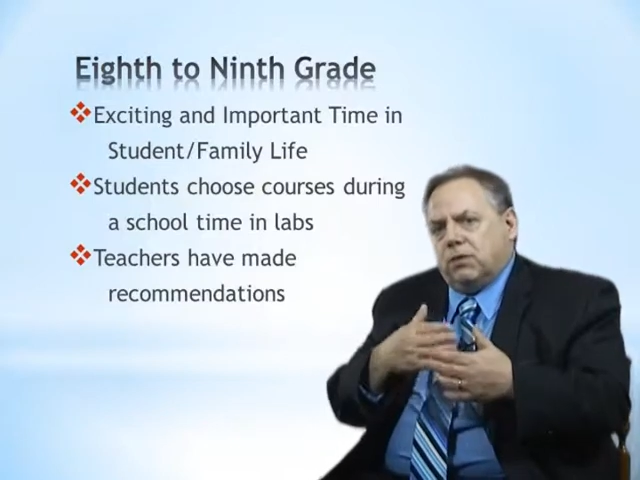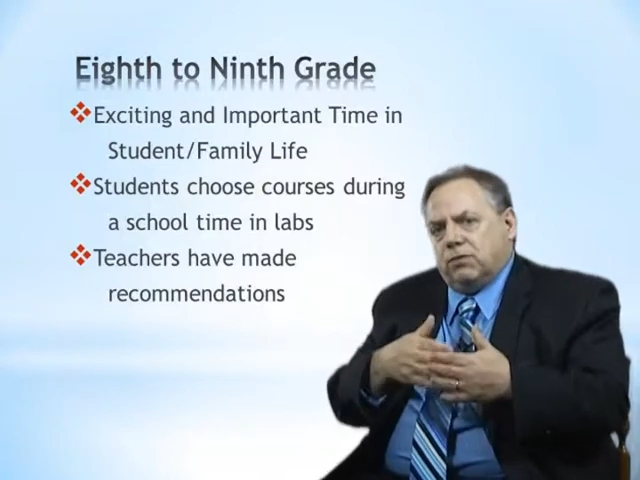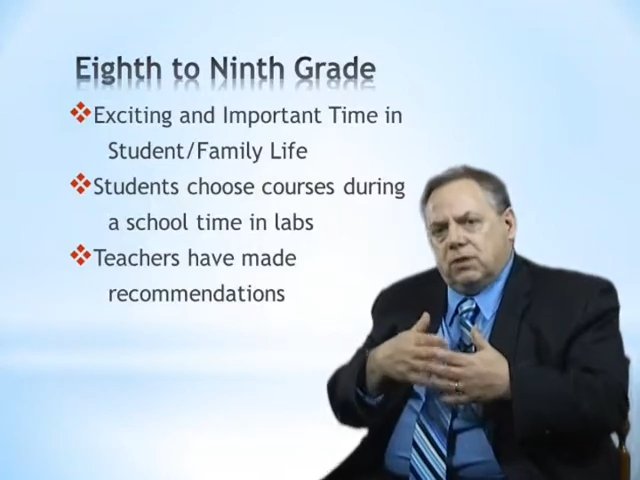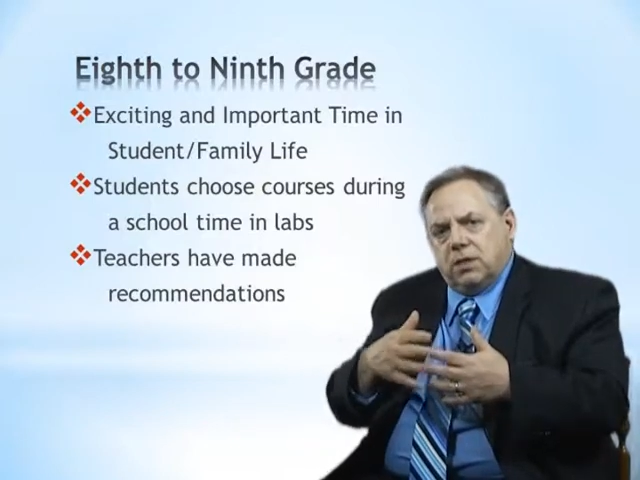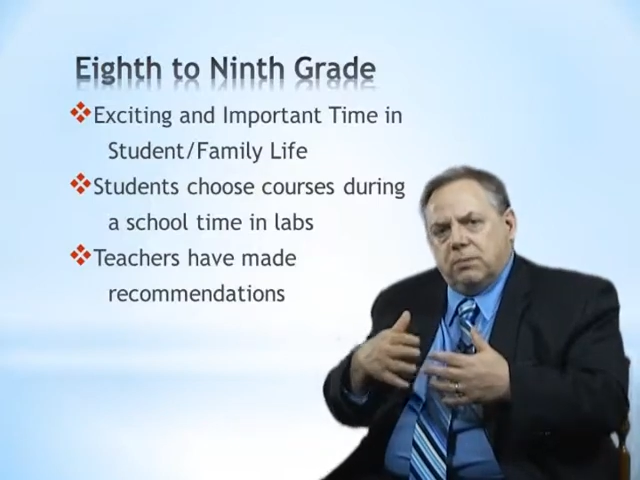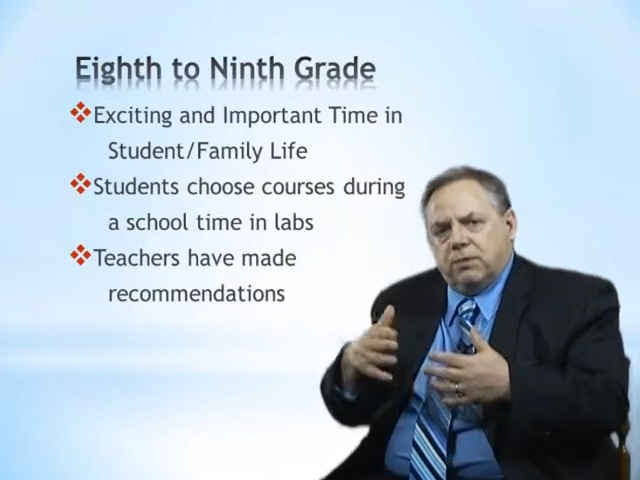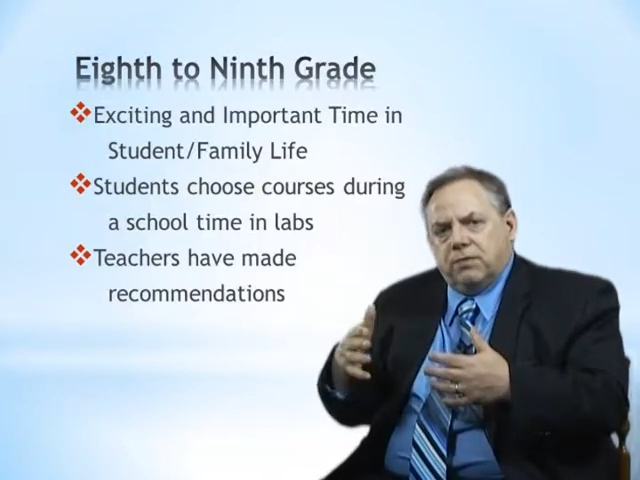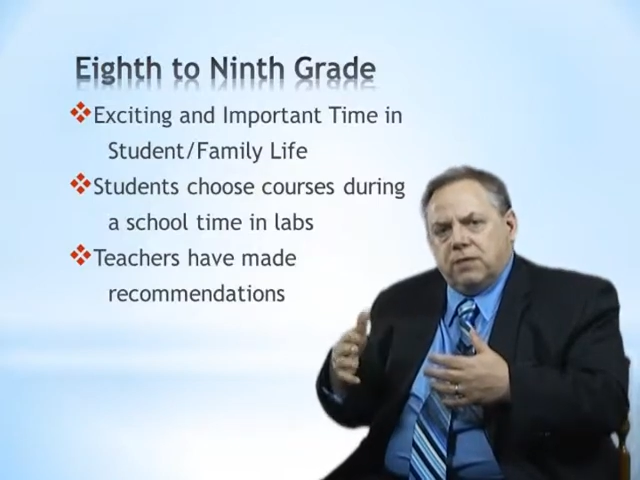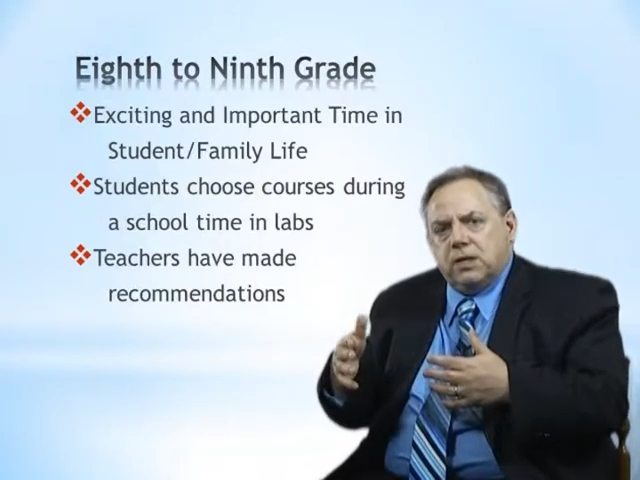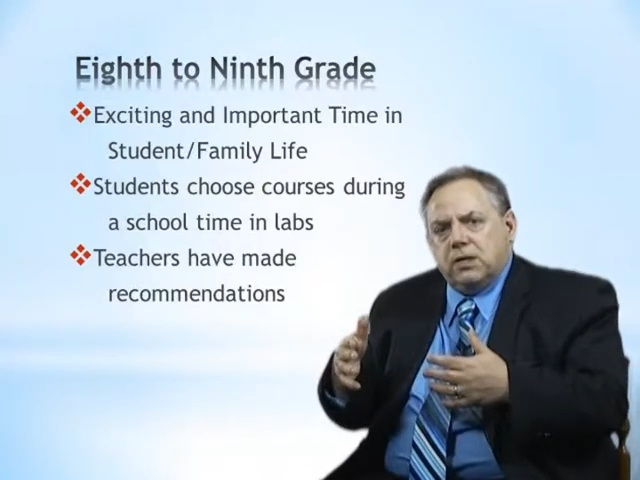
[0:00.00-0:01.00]
for a number
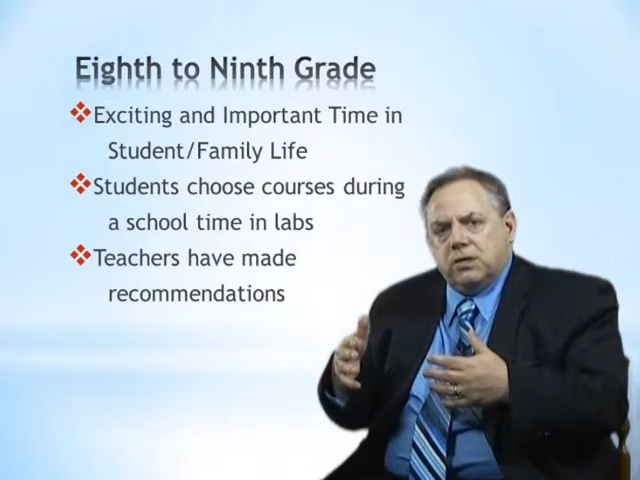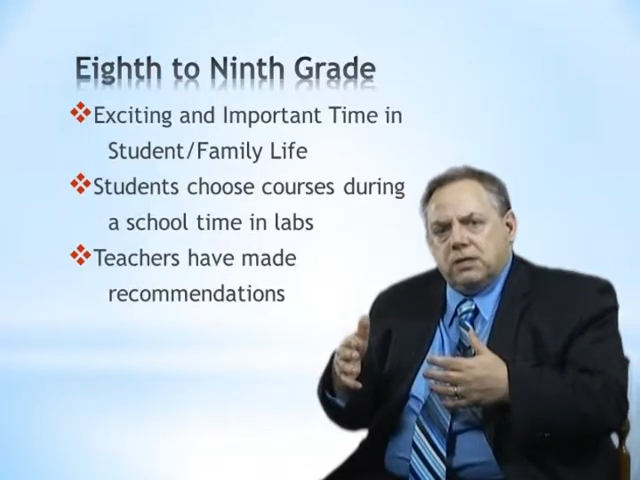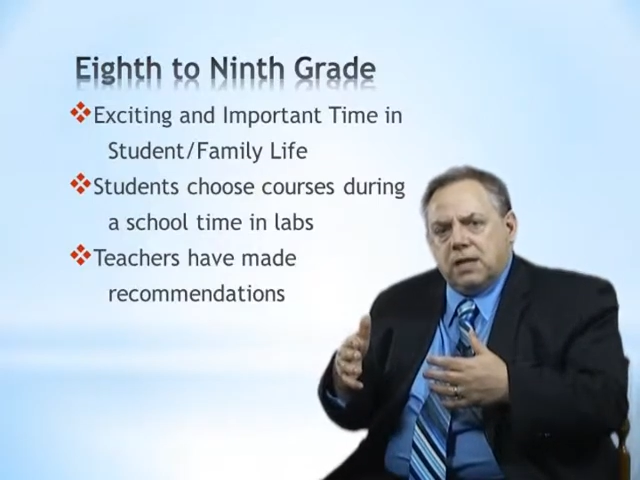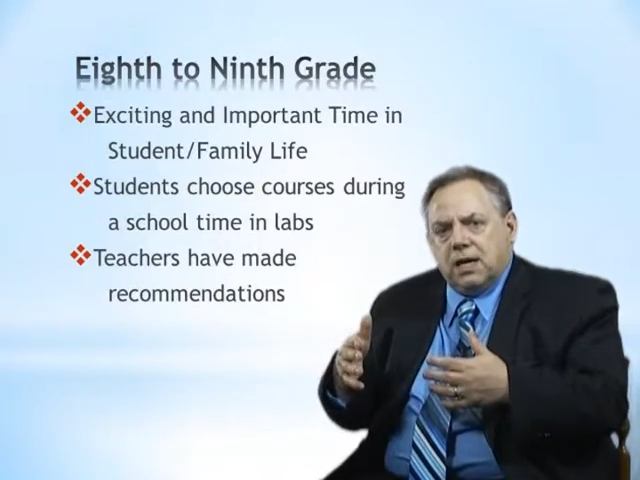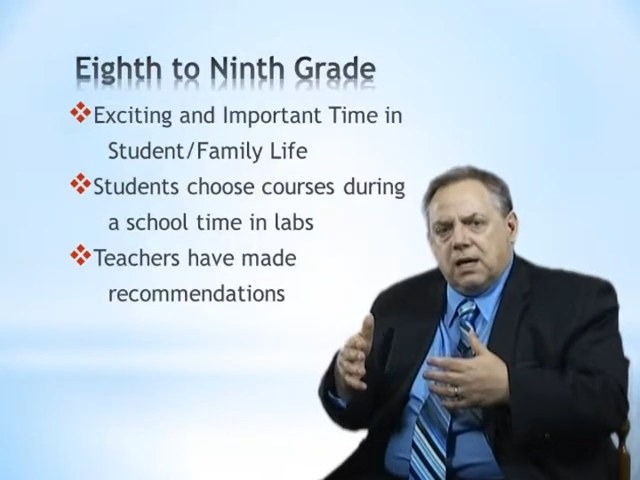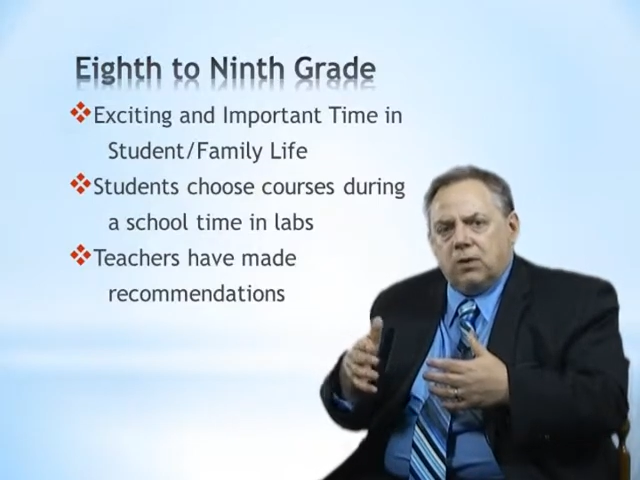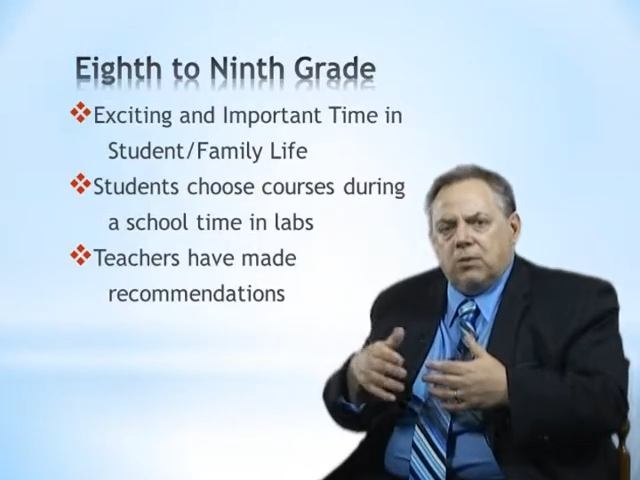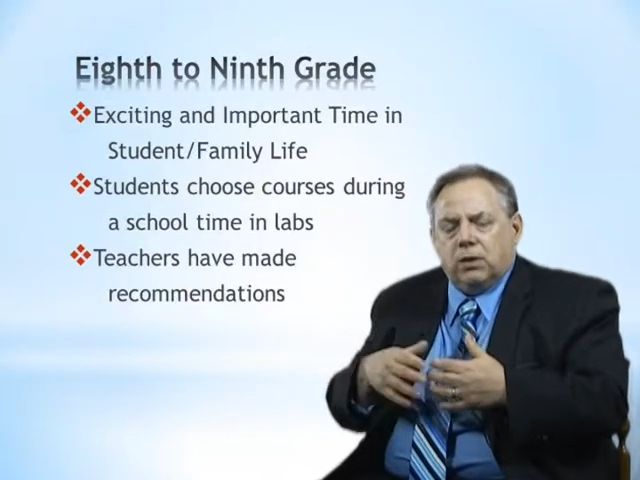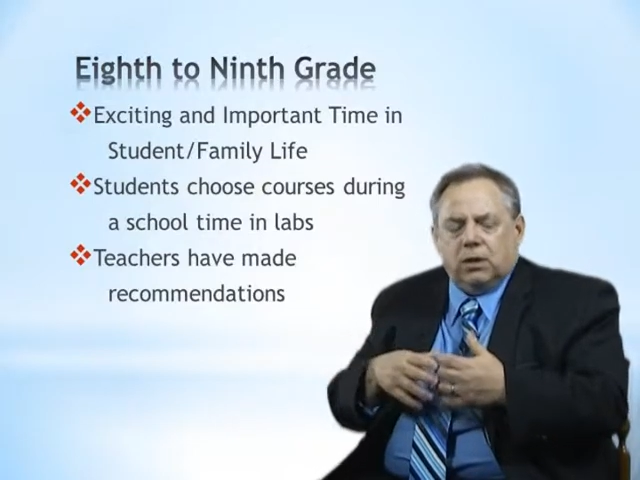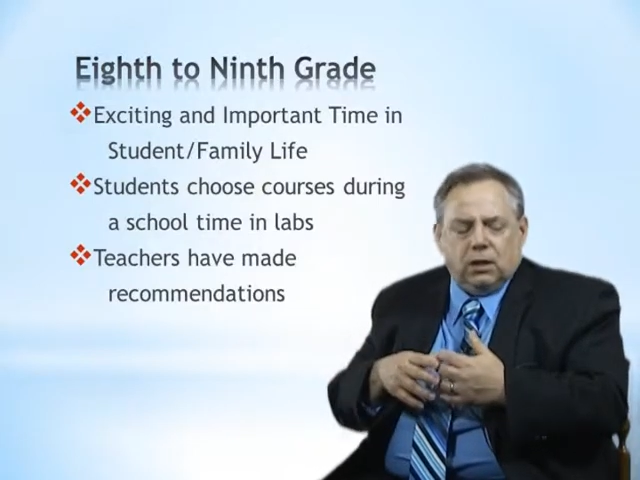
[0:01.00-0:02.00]
of years
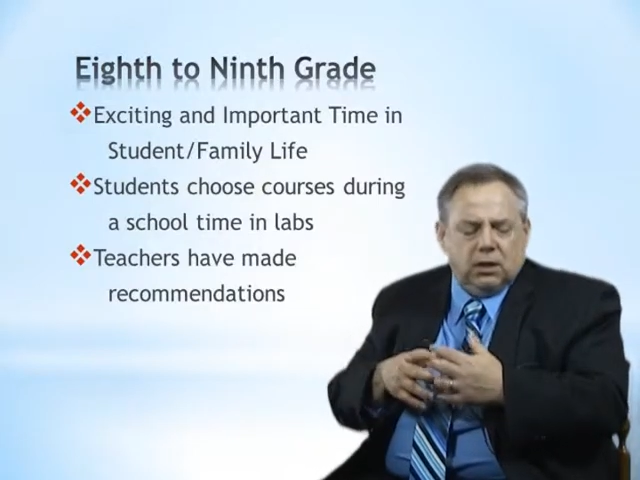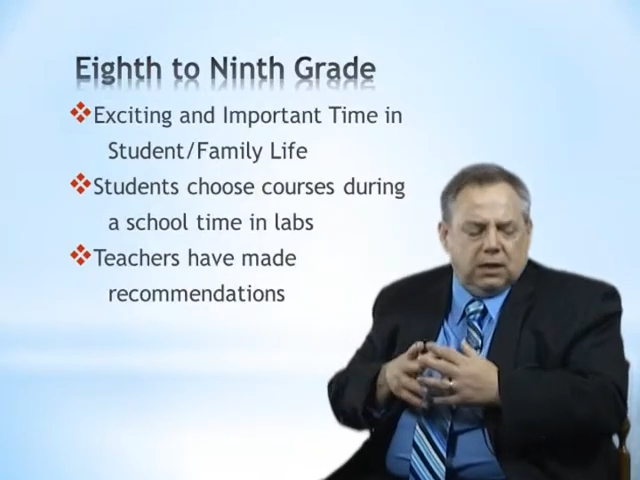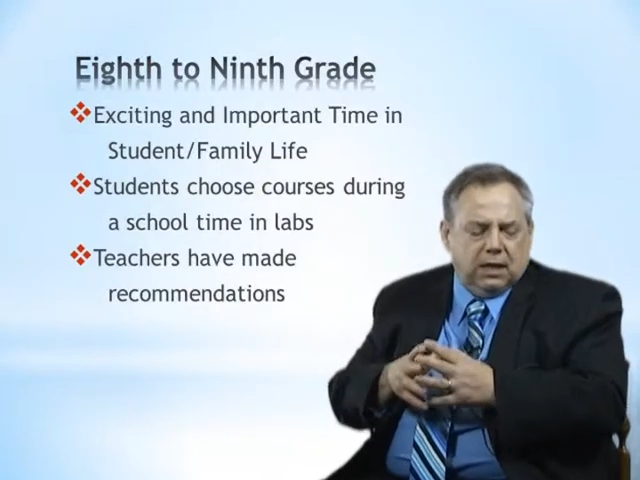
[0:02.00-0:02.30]
now.